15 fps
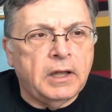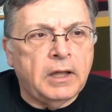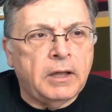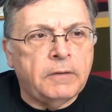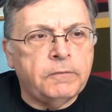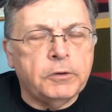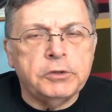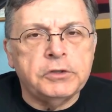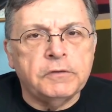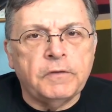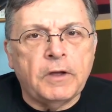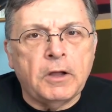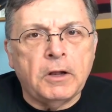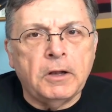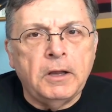Uh, first of
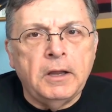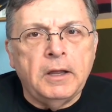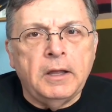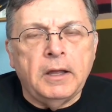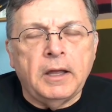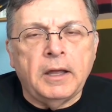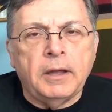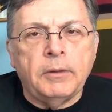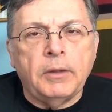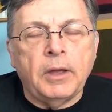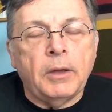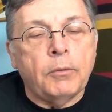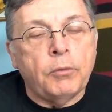all, uh, uh,